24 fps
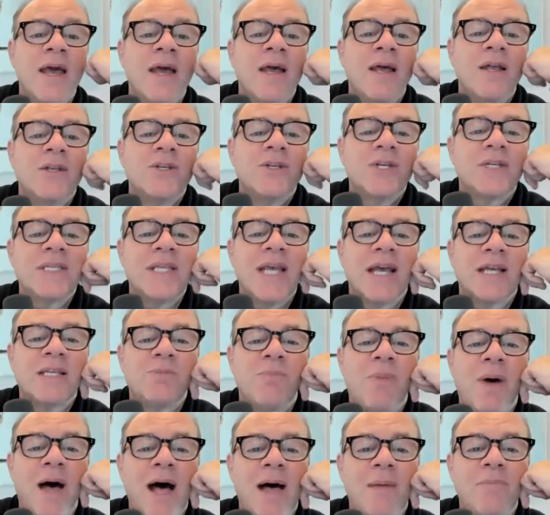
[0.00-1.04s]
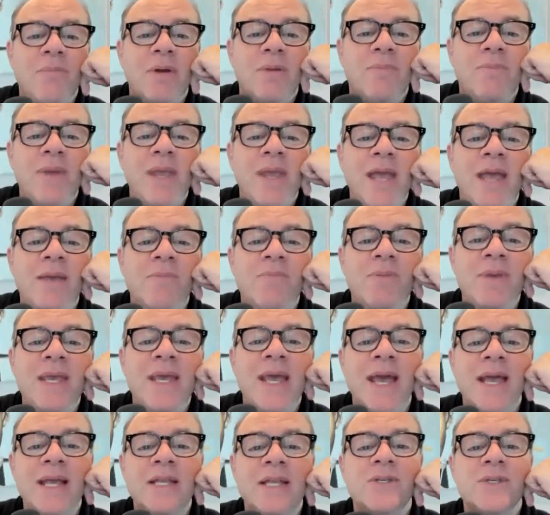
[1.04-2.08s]
Just text PAPA, P A P
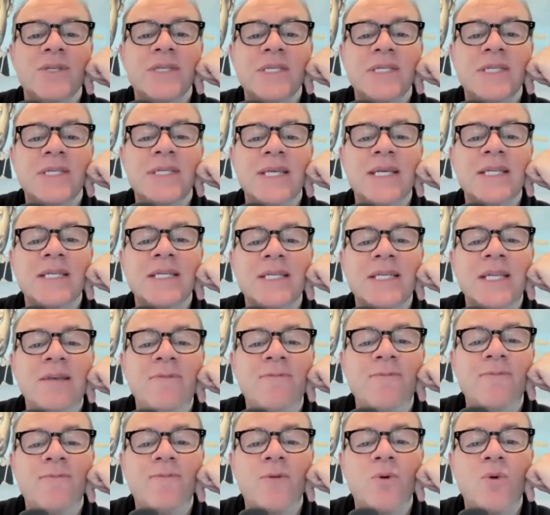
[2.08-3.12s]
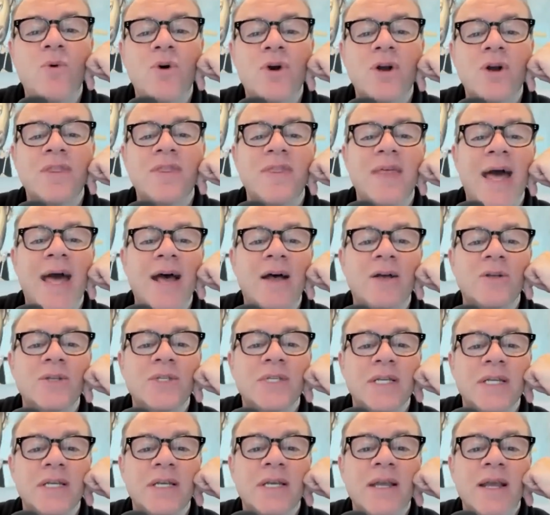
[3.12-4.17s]
A, to
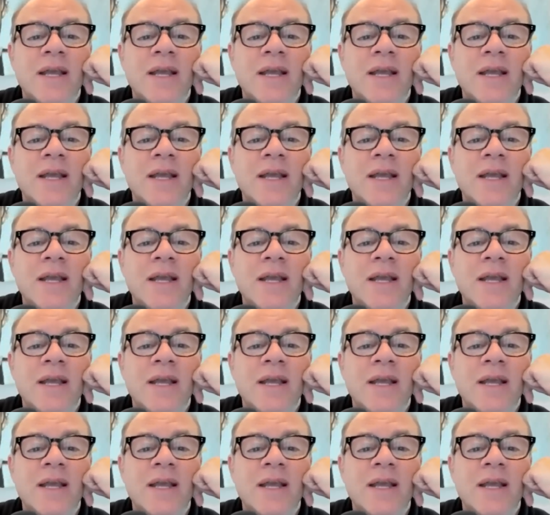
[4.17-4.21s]
64,000.